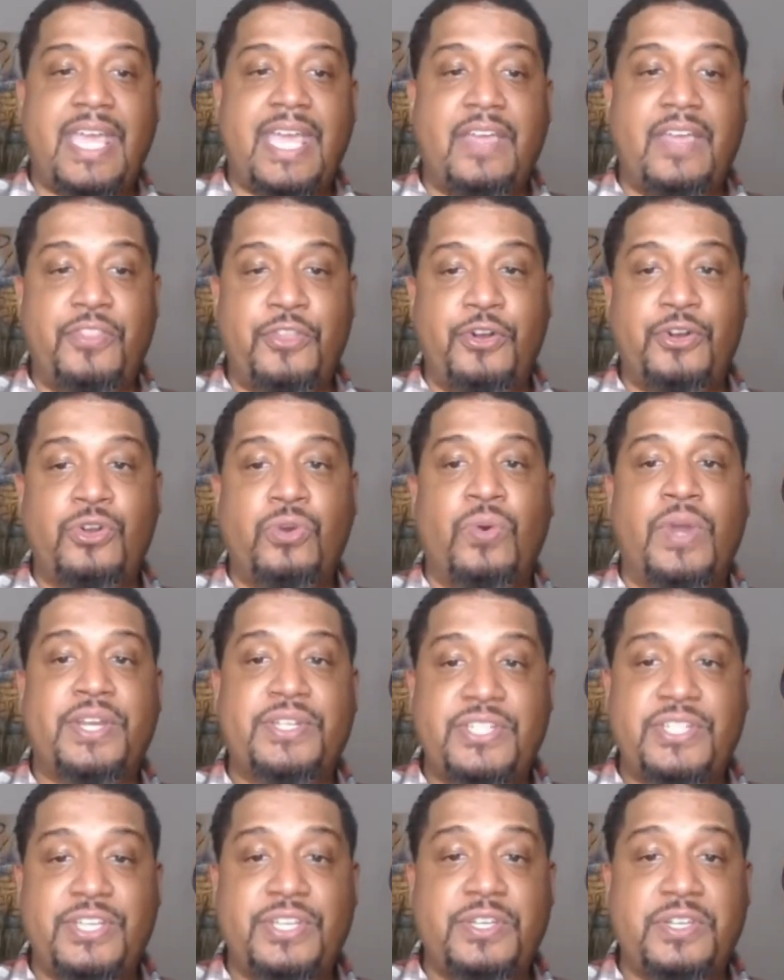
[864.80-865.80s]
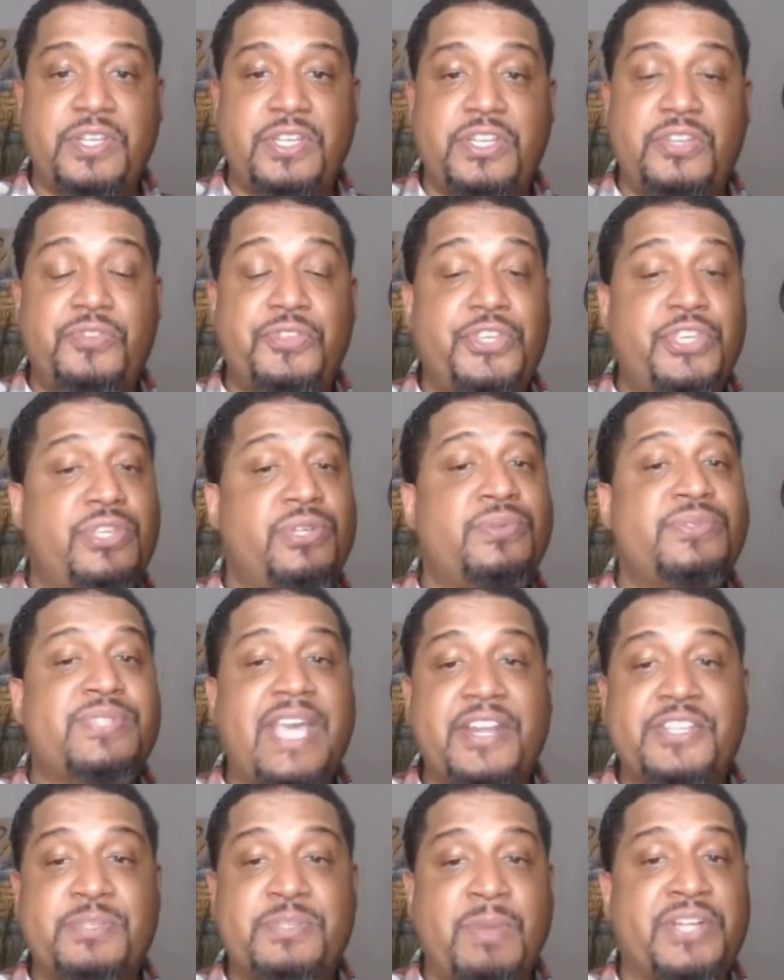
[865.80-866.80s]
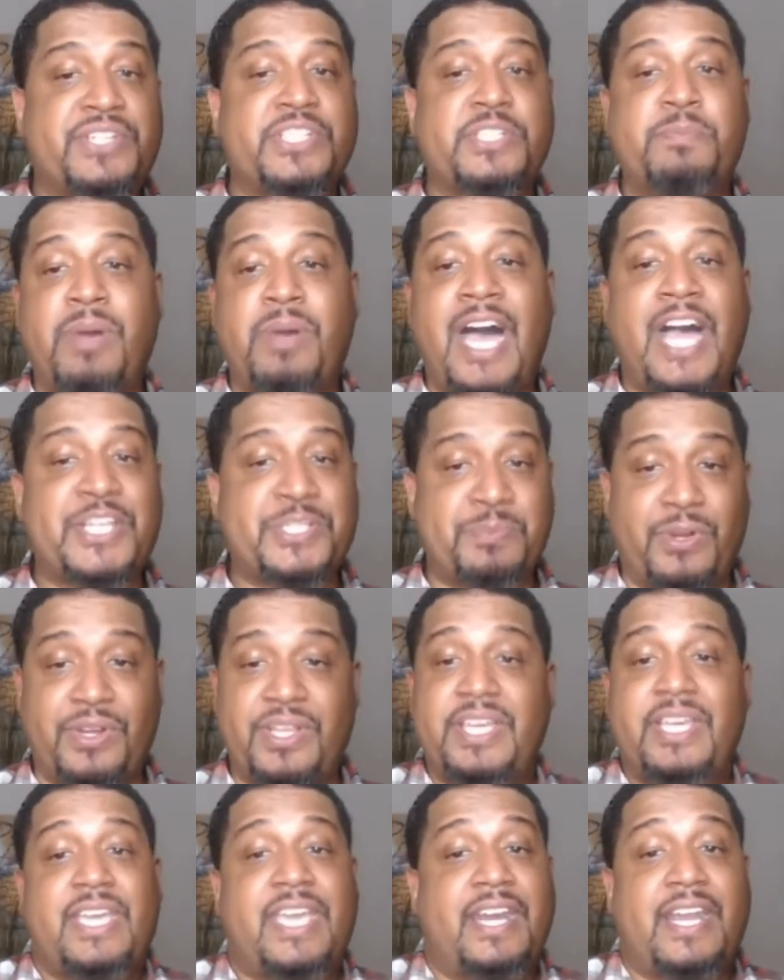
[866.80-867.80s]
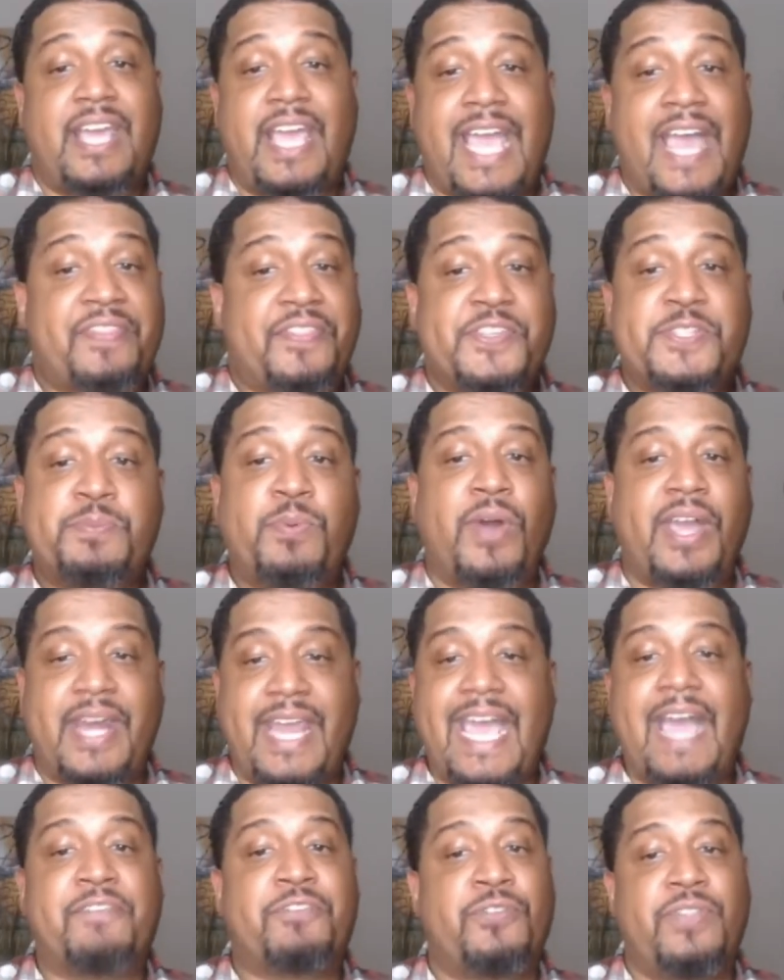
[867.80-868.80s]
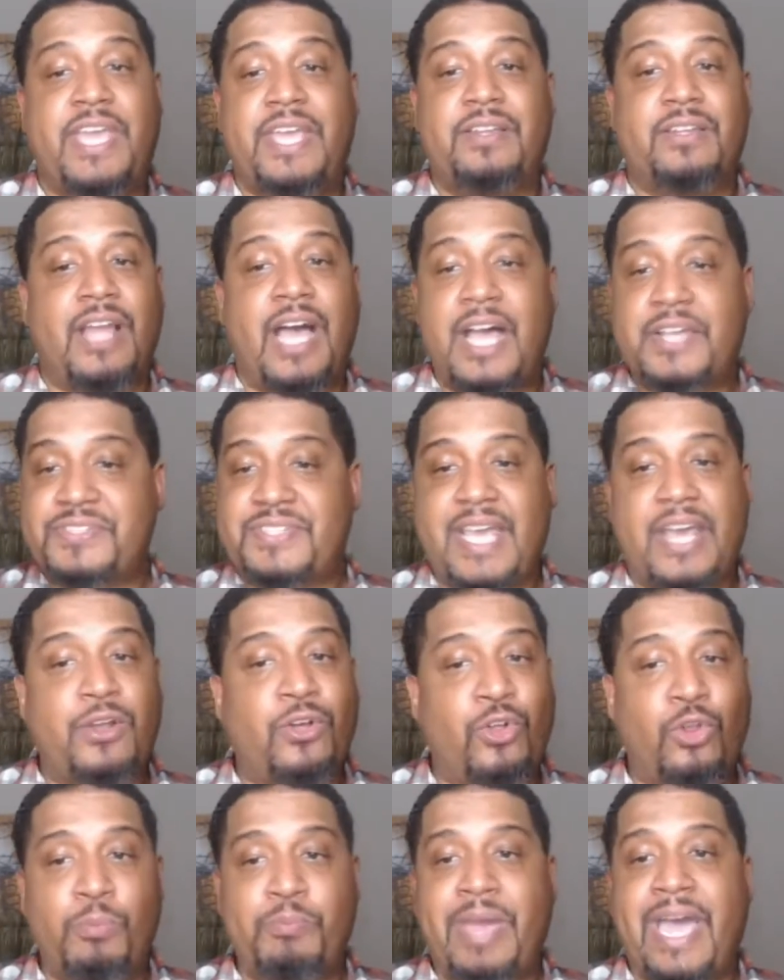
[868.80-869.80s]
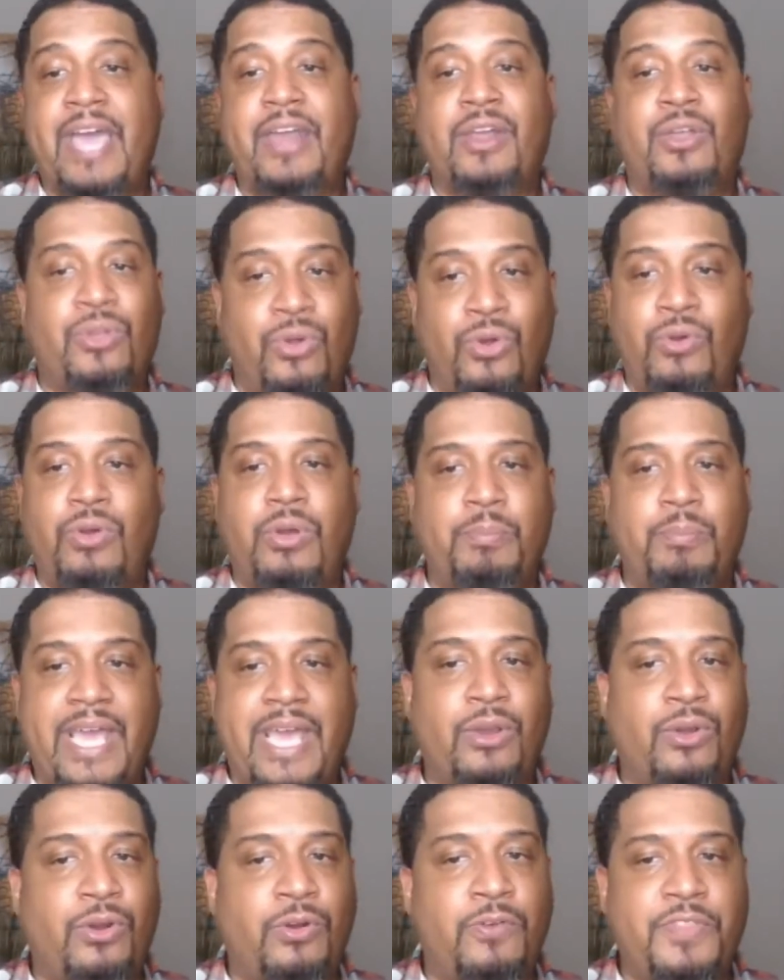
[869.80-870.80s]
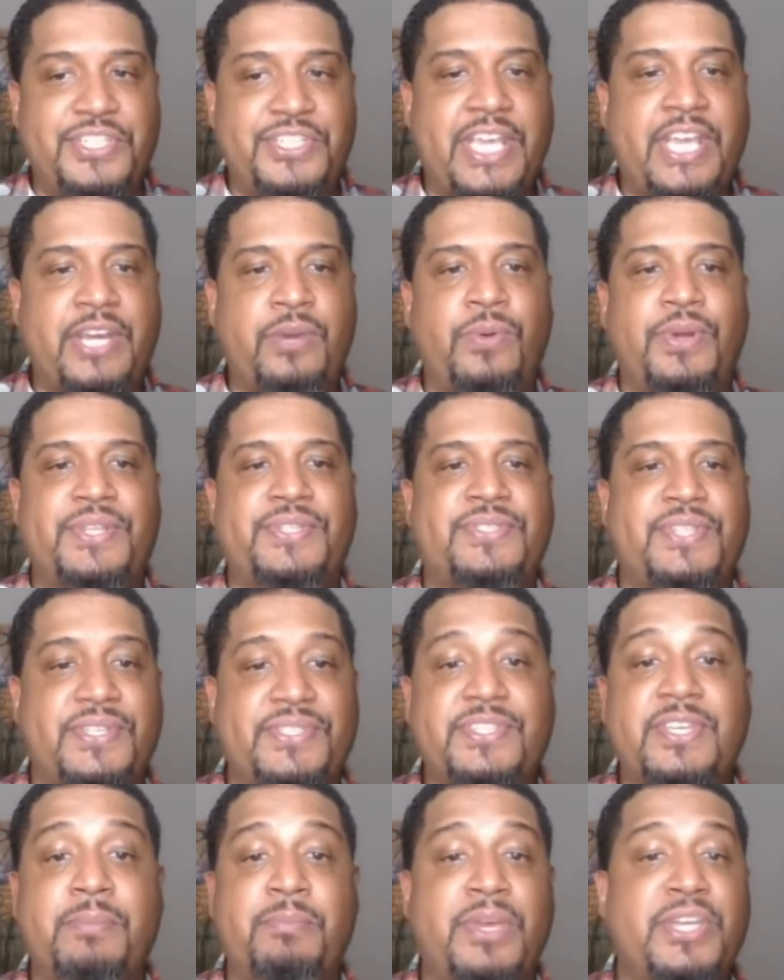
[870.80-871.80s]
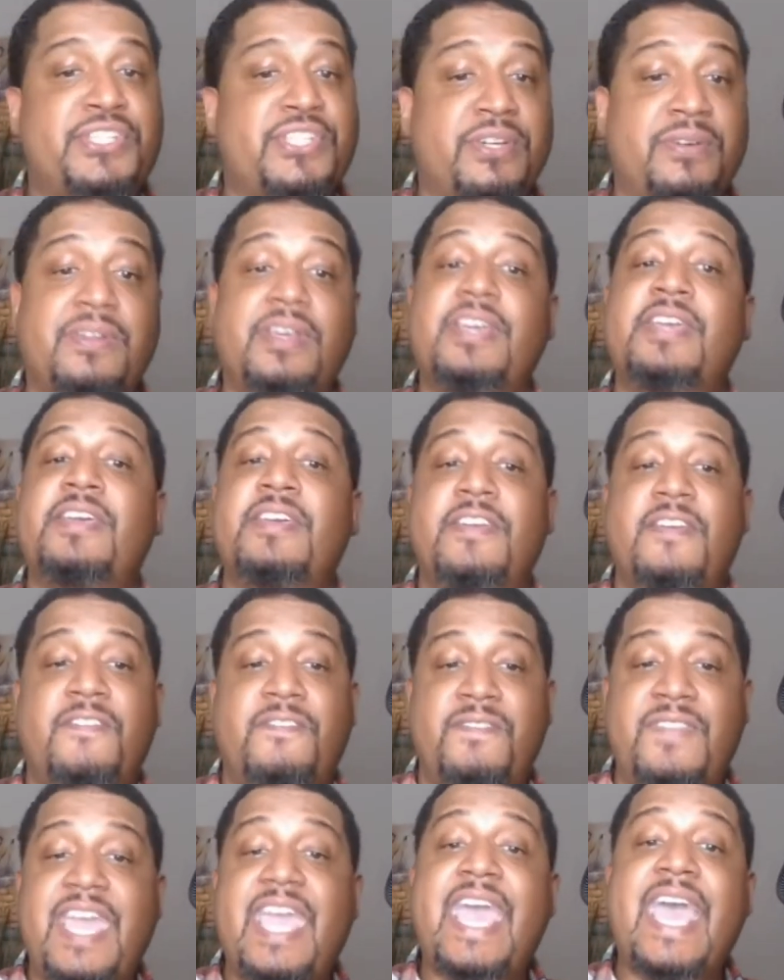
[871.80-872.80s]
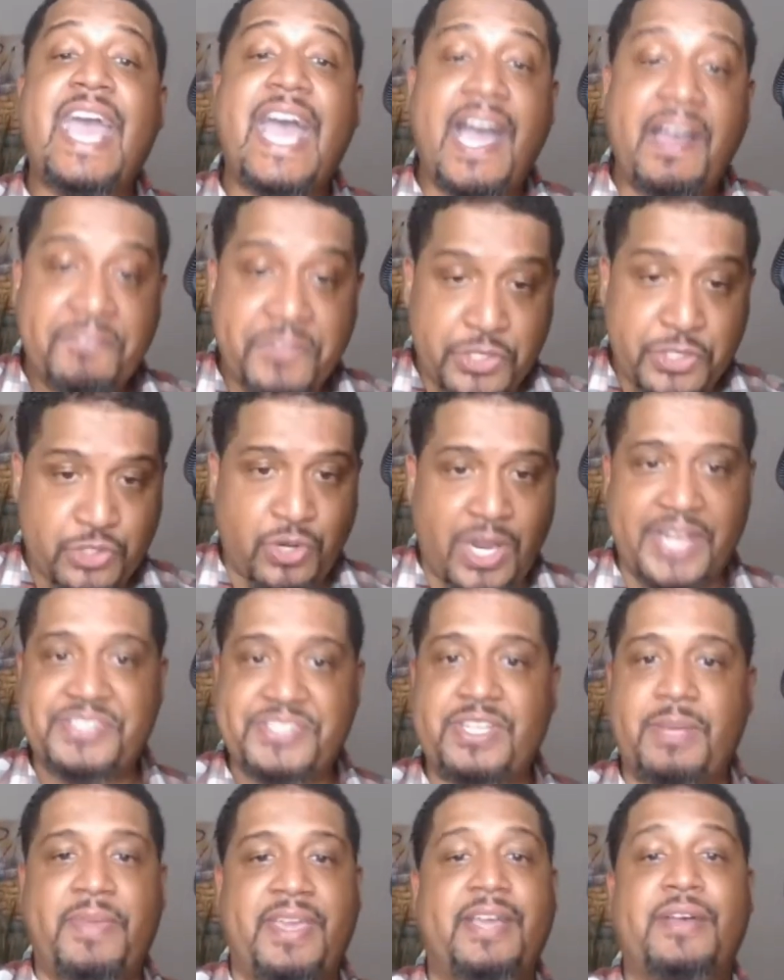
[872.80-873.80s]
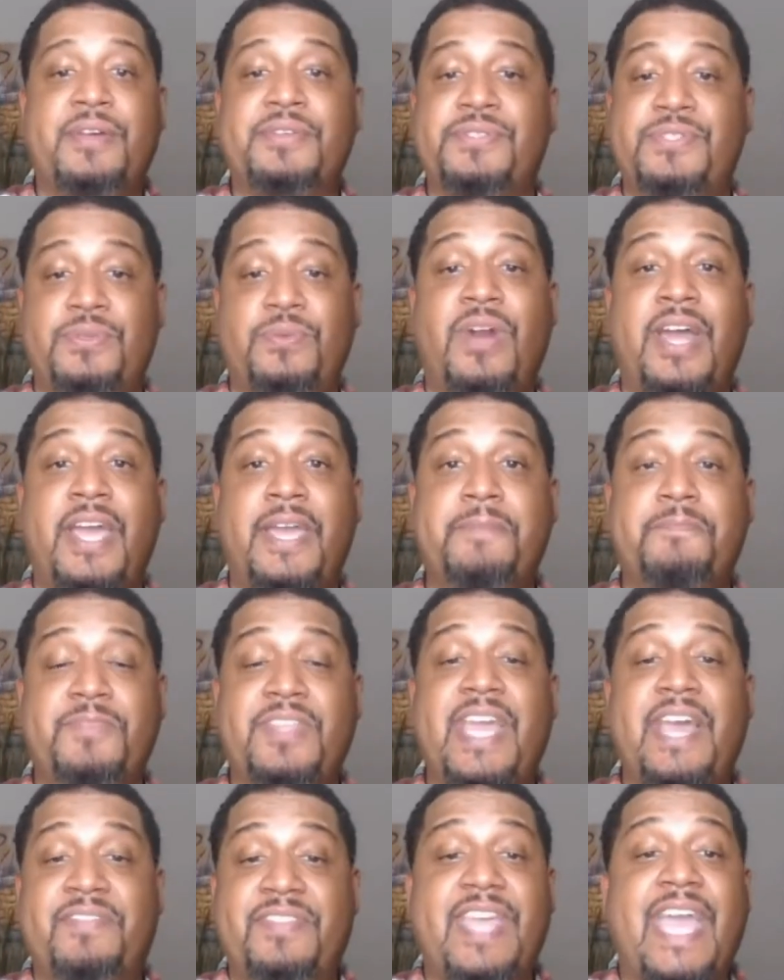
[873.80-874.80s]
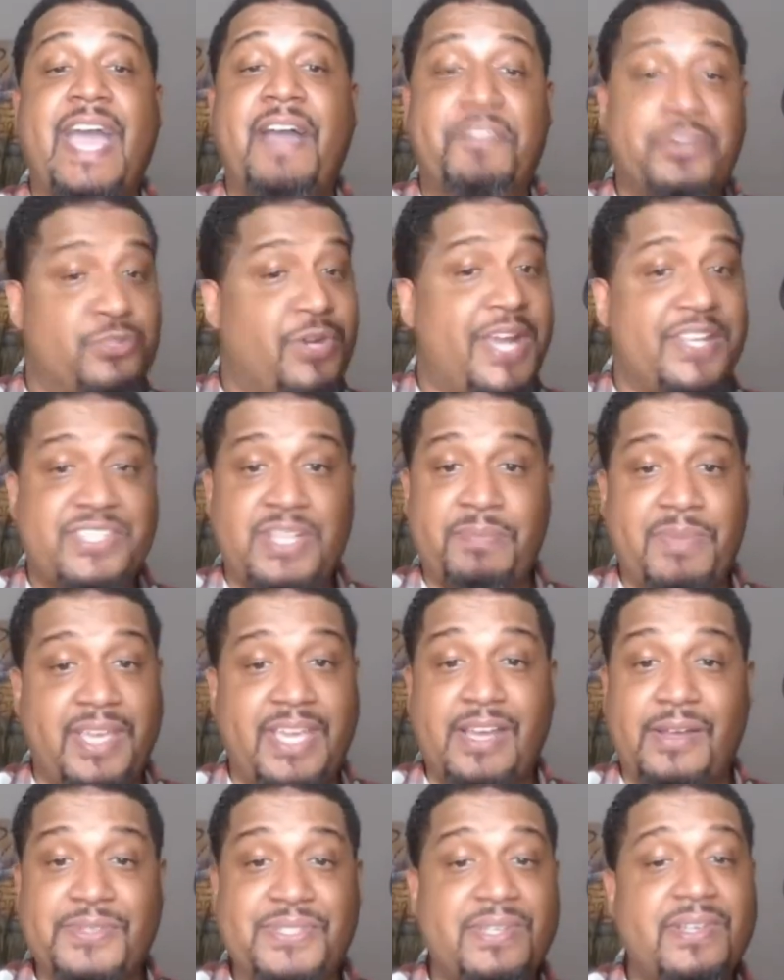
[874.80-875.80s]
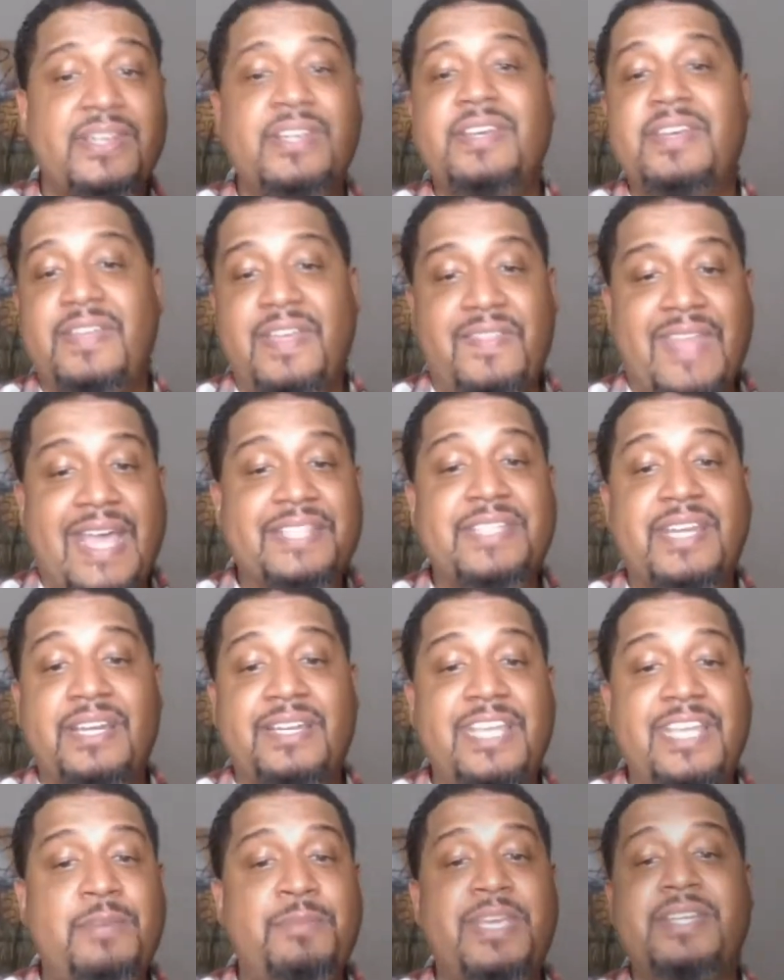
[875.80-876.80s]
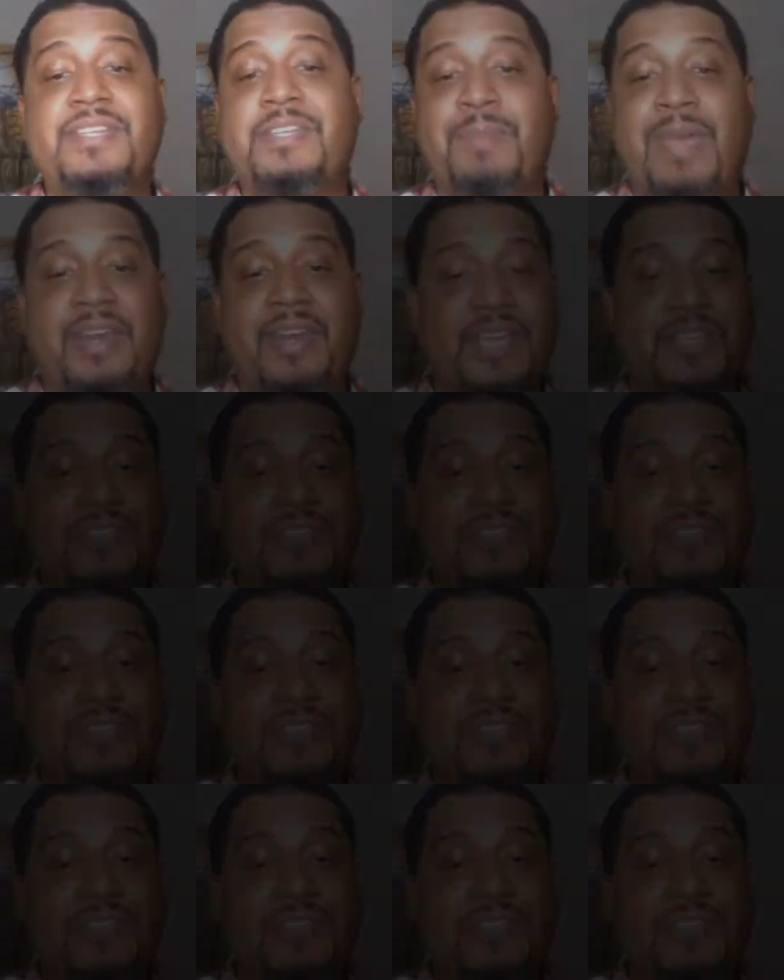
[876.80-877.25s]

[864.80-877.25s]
and they're going to use that as much as possible. And at this point after they lost that whole battle battle over the January 6th commission, they have to try something else, right? They have, they have to try something else. And that's going to lead me into my